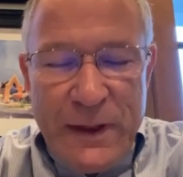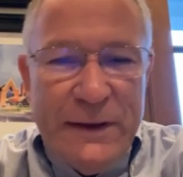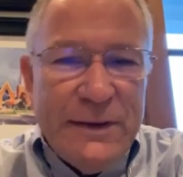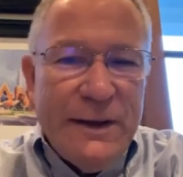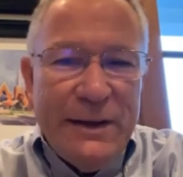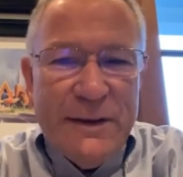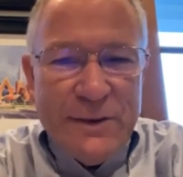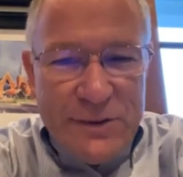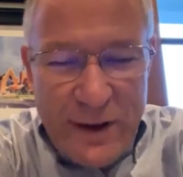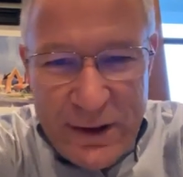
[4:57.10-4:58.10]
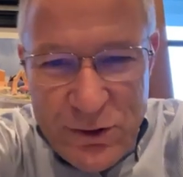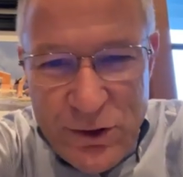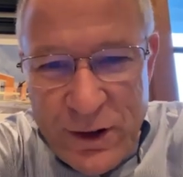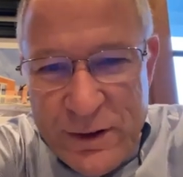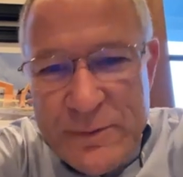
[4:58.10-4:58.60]
Indeed, he is. Thank you,
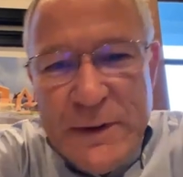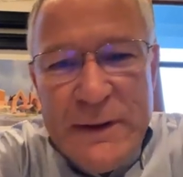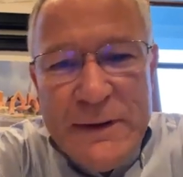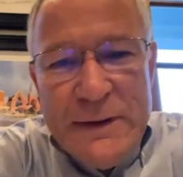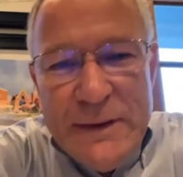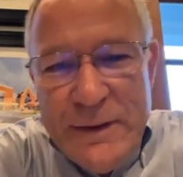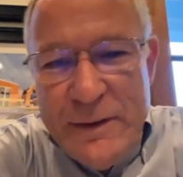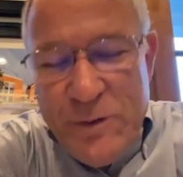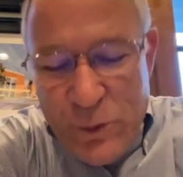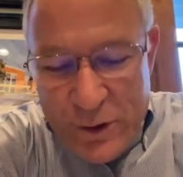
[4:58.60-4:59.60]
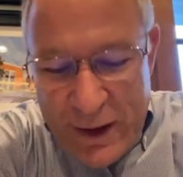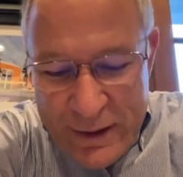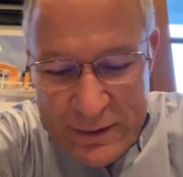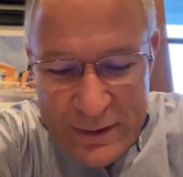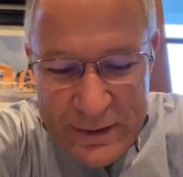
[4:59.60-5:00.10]
Jerry, for
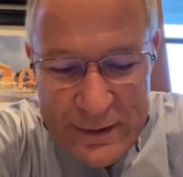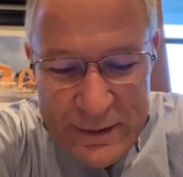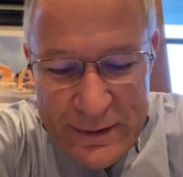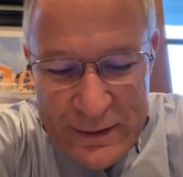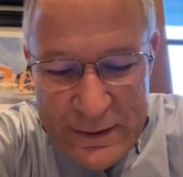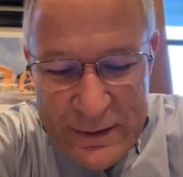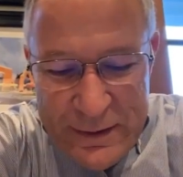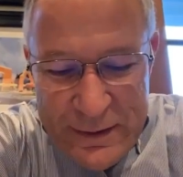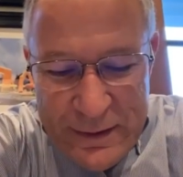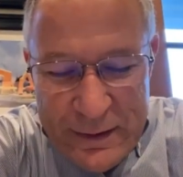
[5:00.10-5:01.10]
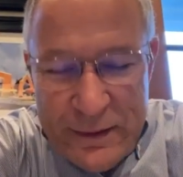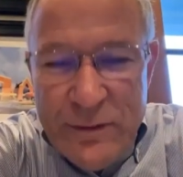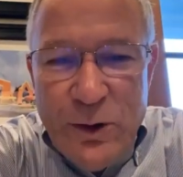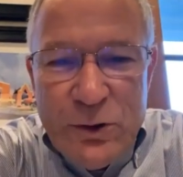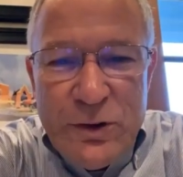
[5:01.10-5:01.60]
that uh,
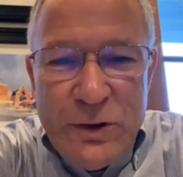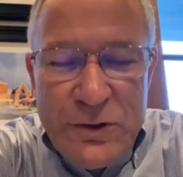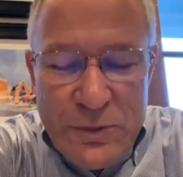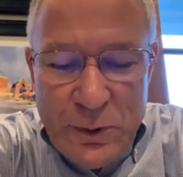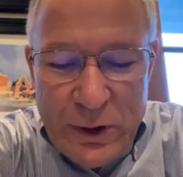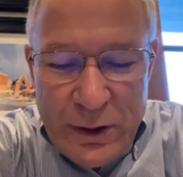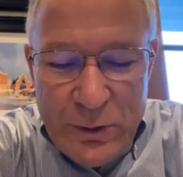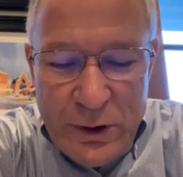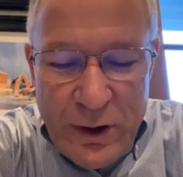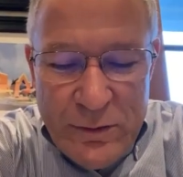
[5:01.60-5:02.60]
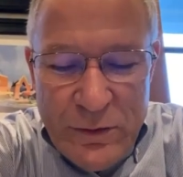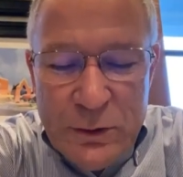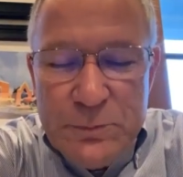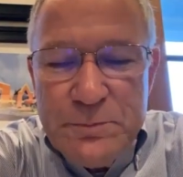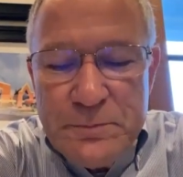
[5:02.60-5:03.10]
devotional this morning. We're grateful.